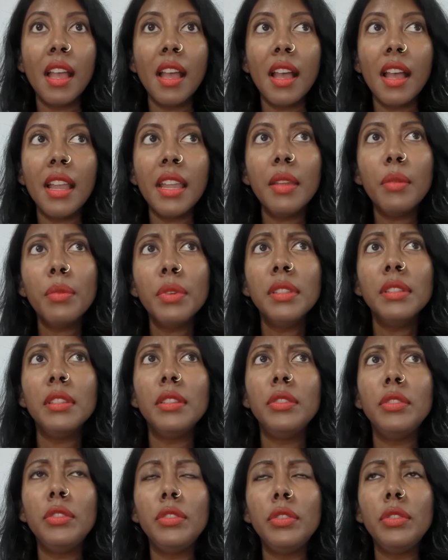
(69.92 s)
I
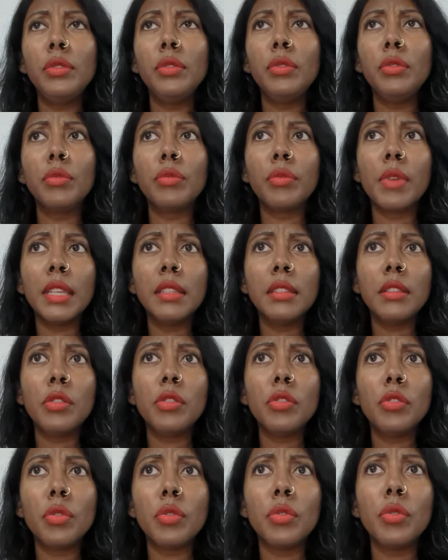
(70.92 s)
wanted to write a
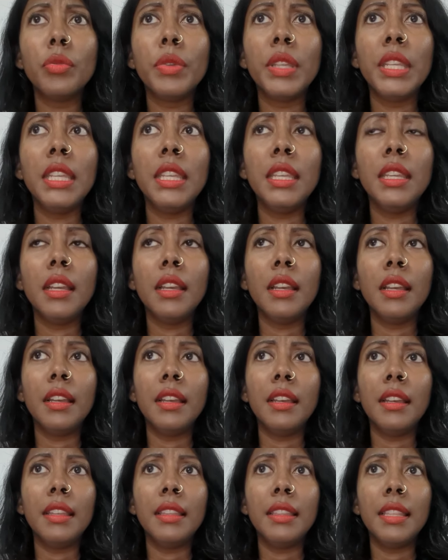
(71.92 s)
story
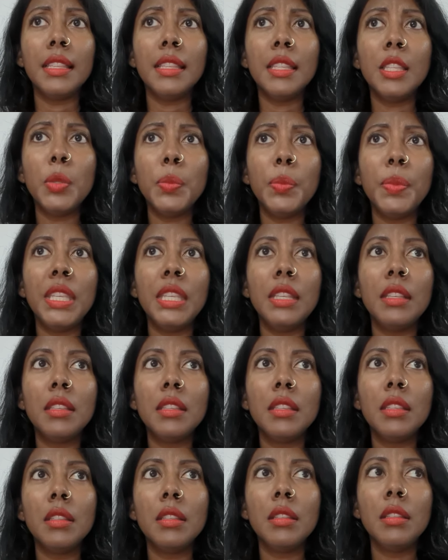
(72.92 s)
uh, that
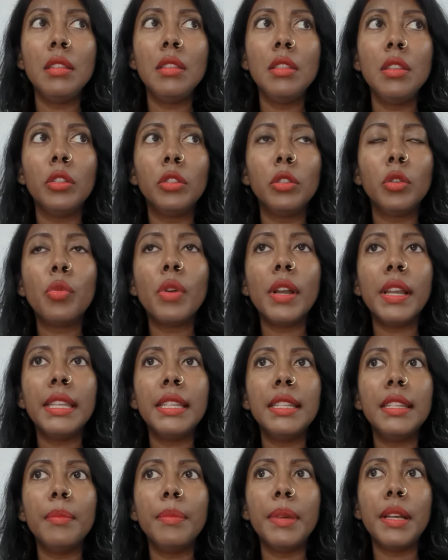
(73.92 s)
speaks not
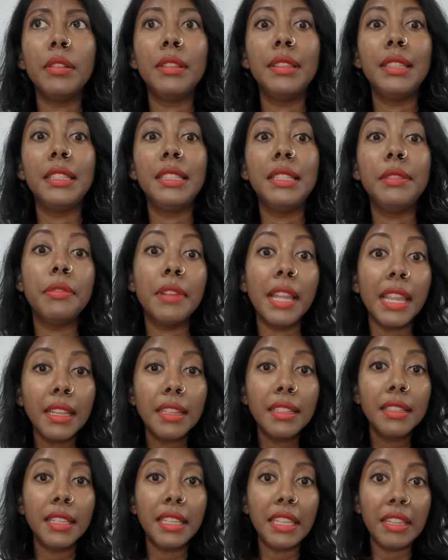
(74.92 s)
quite about the
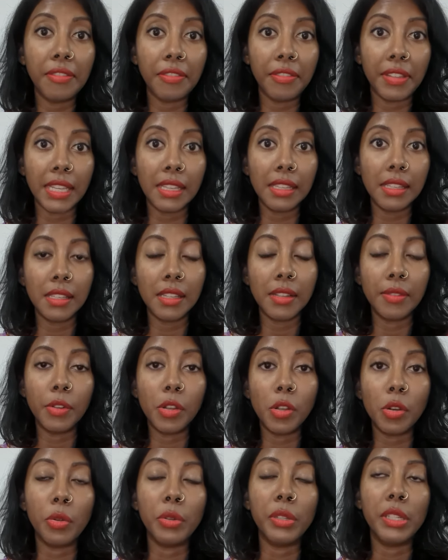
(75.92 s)
direct effects of
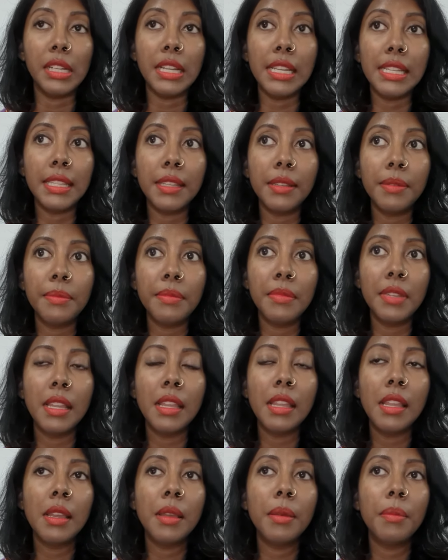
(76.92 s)

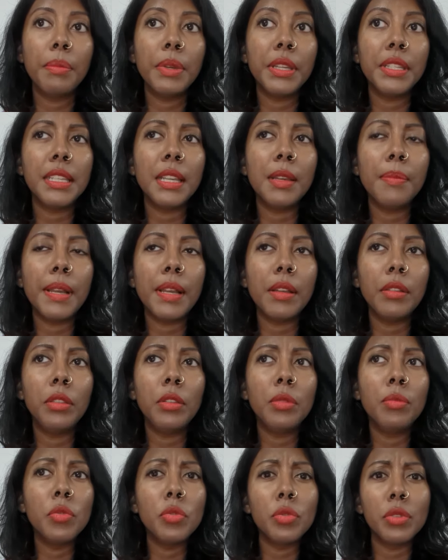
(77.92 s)
colonialism, but about
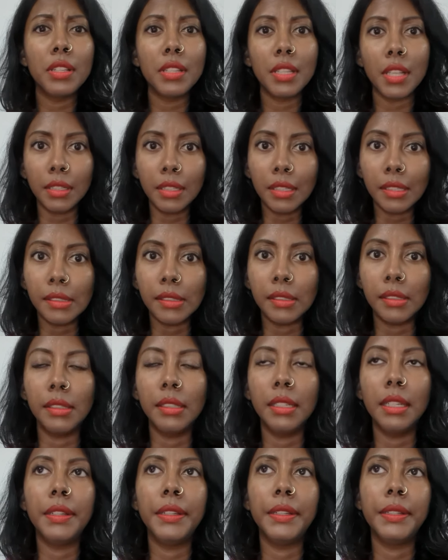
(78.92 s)
the more
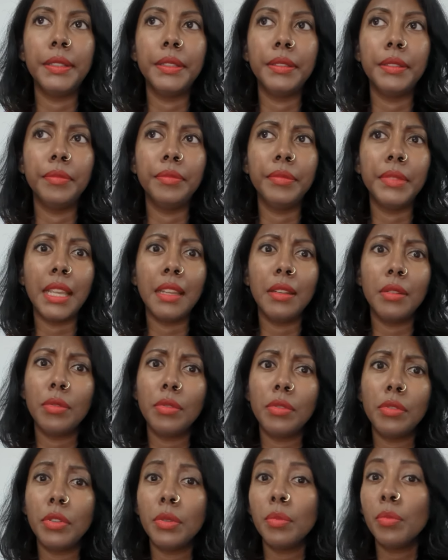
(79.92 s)
subtle um, and
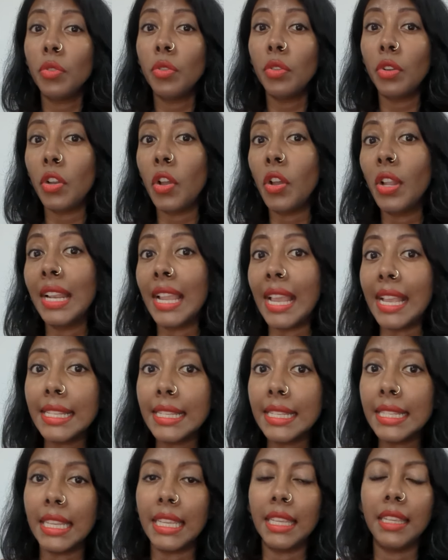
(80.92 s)
also more
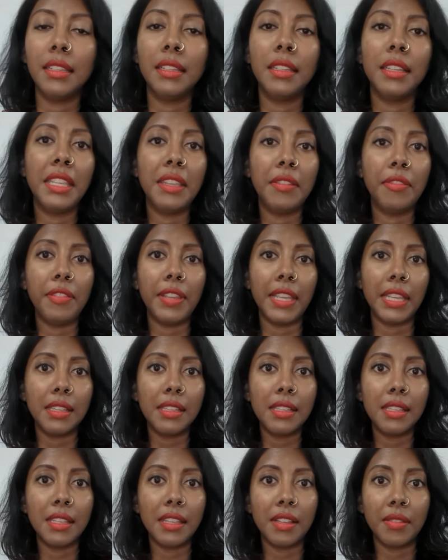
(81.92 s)
long-lasting
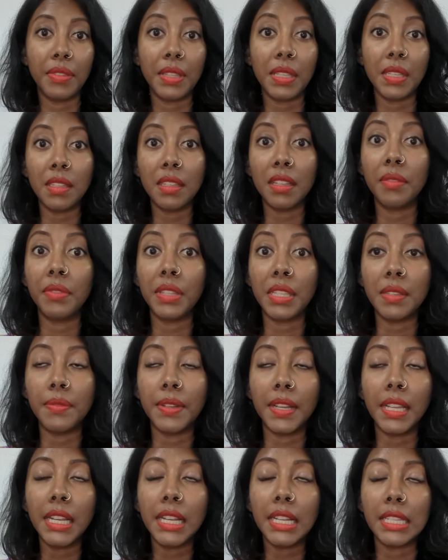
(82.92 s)
effects of this of this
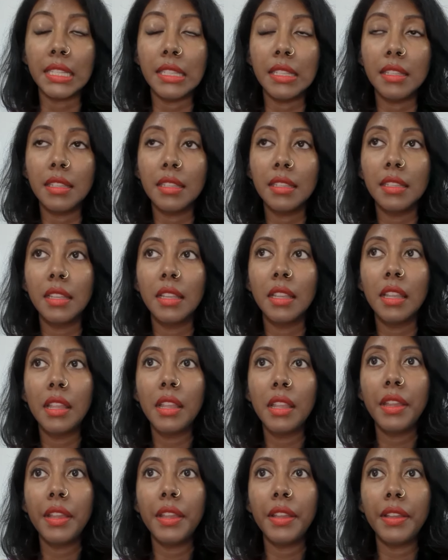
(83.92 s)
violence.
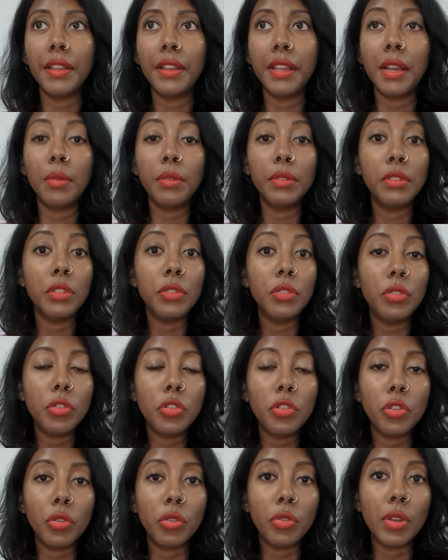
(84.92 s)
Uh, I wanted to
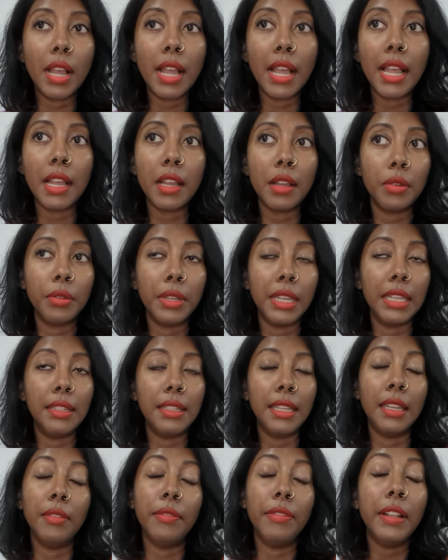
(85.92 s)
show how it
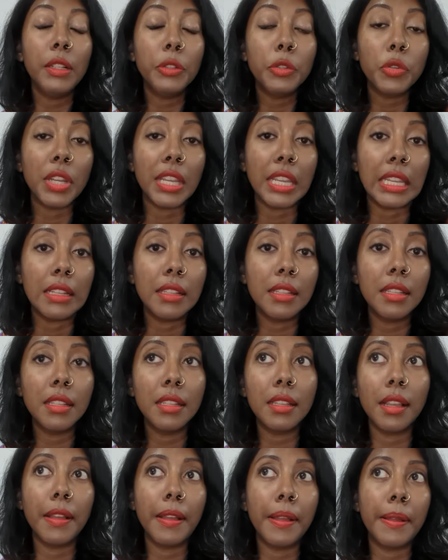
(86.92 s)

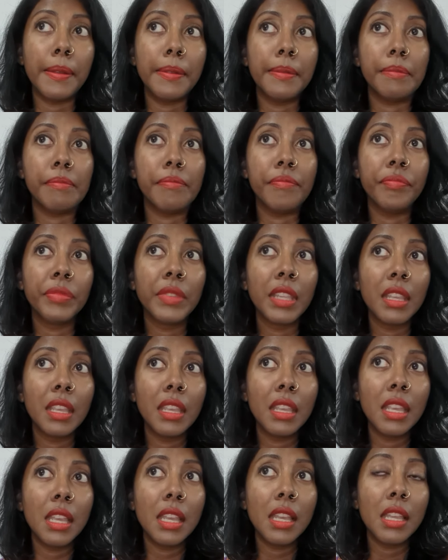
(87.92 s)
infiltrates. Um,
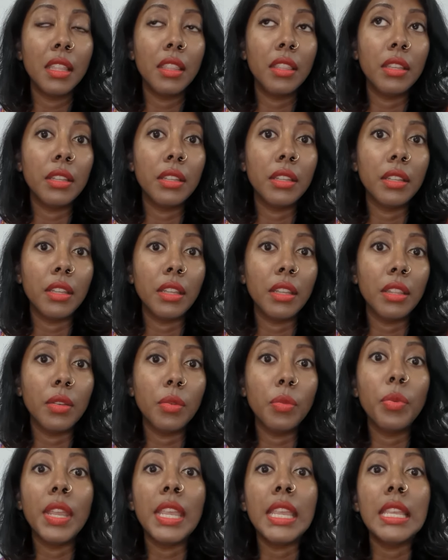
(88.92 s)
the,
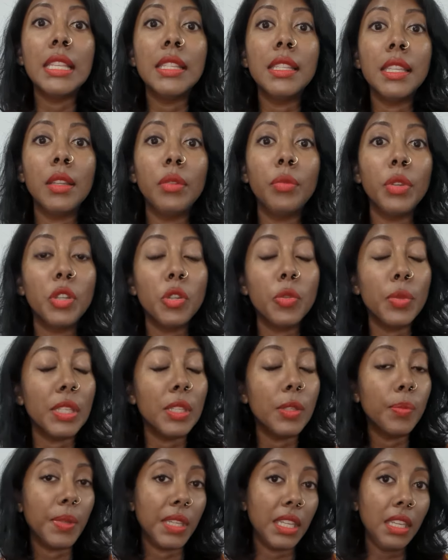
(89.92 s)
the ways in which we
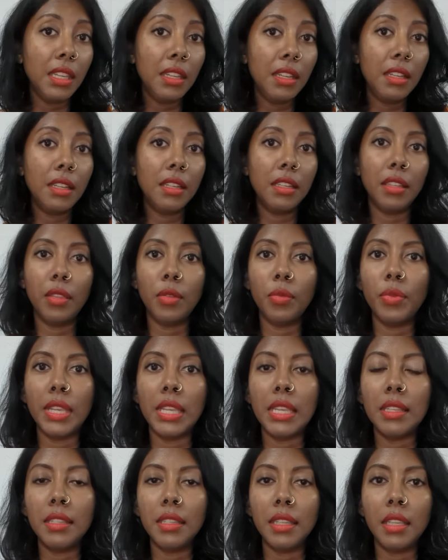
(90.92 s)
speak, the
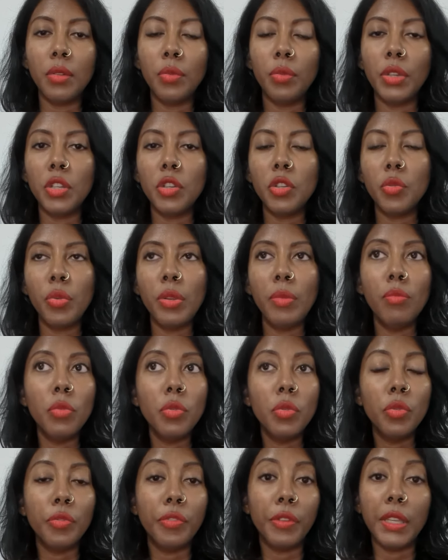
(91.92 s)
ways in which we
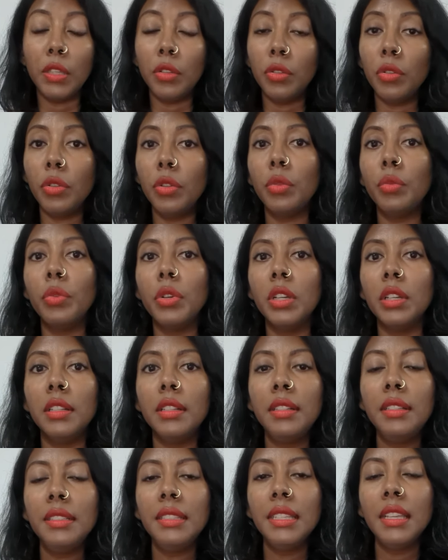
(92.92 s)
move into the
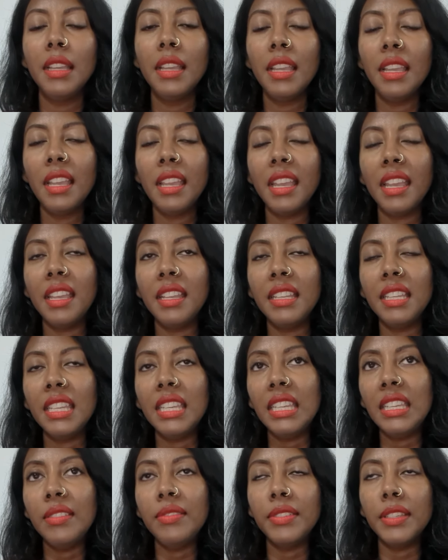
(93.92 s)
world,
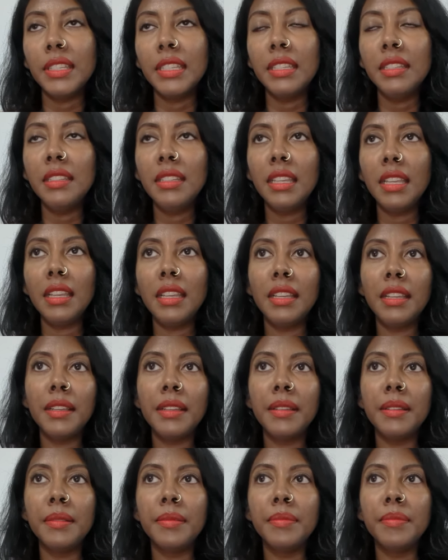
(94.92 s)
and even
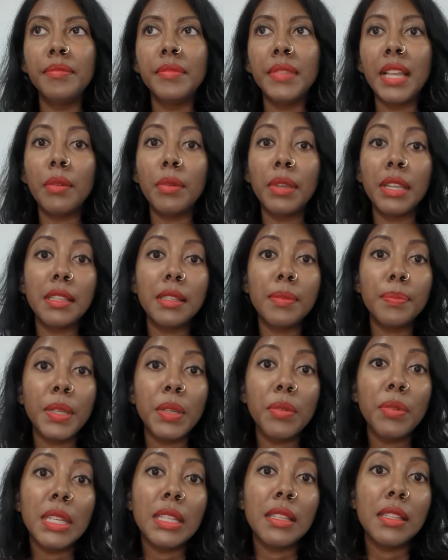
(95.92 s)
um, our
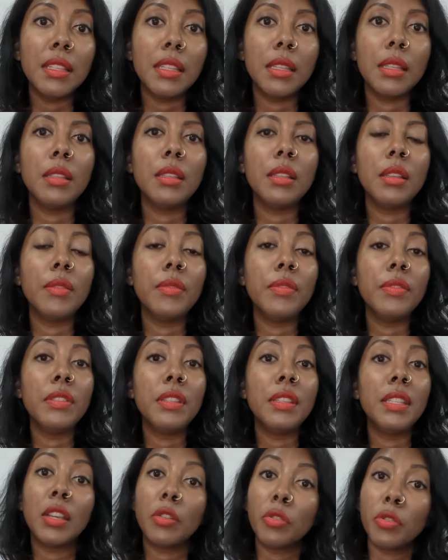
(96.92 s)
experiences of
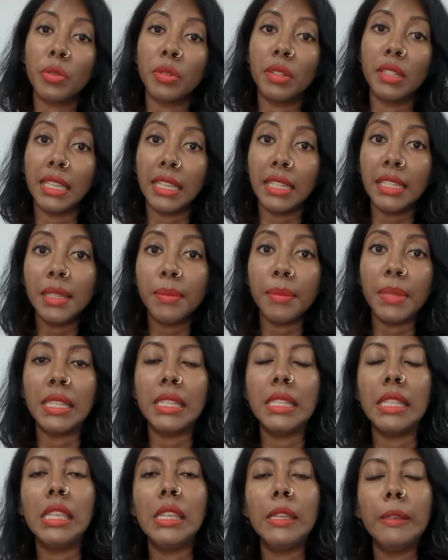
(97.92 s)
sexual
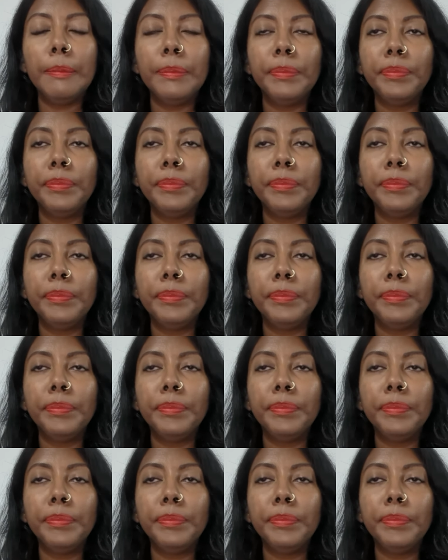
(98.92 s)
intimacy.